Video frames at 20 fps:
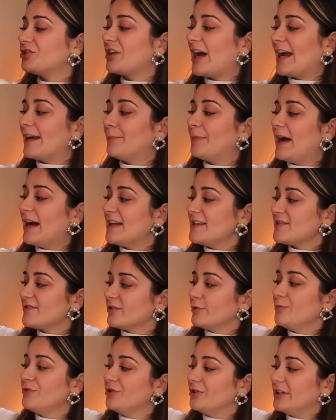track pants
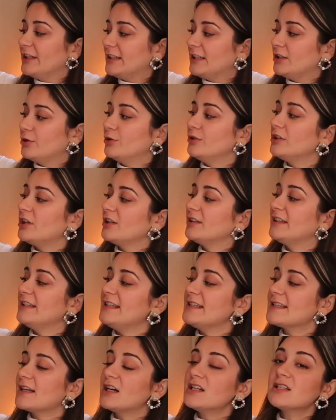from Uniqlo. Now
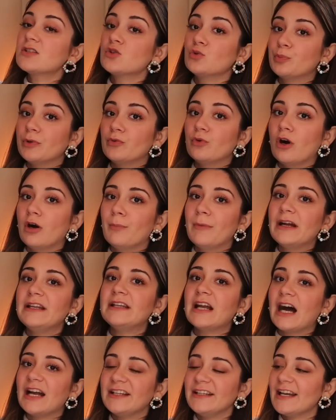these are super warm. My
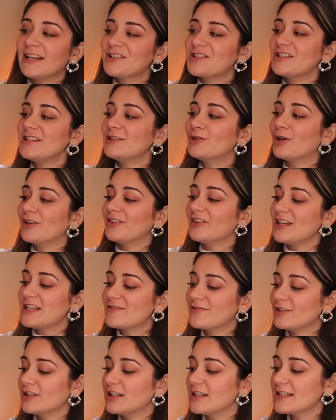nanny actually got these
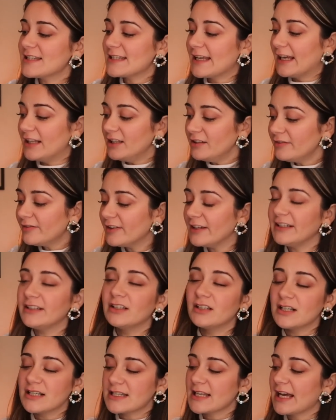for herself in
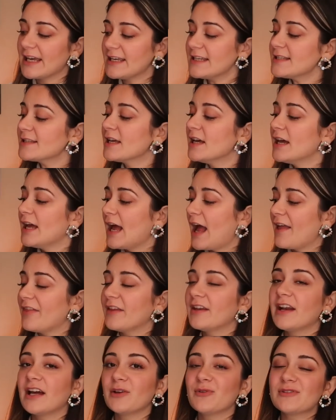her size. And
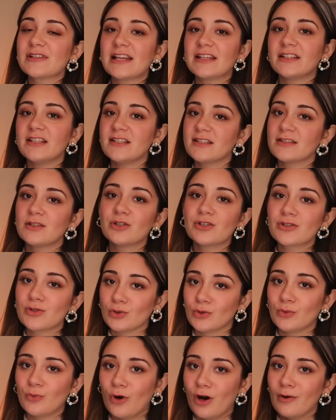then I was like, these look
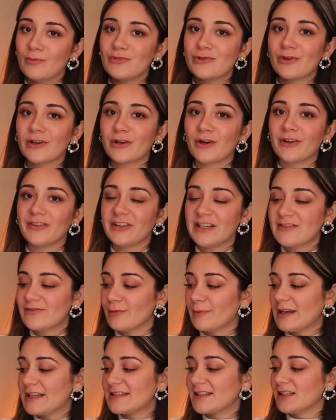so warm. So I got these for
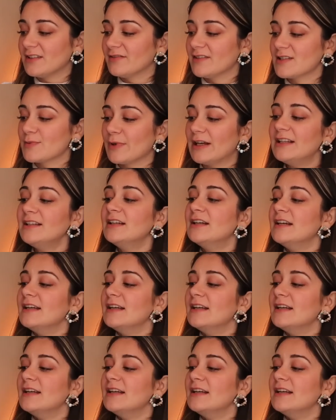myself as well.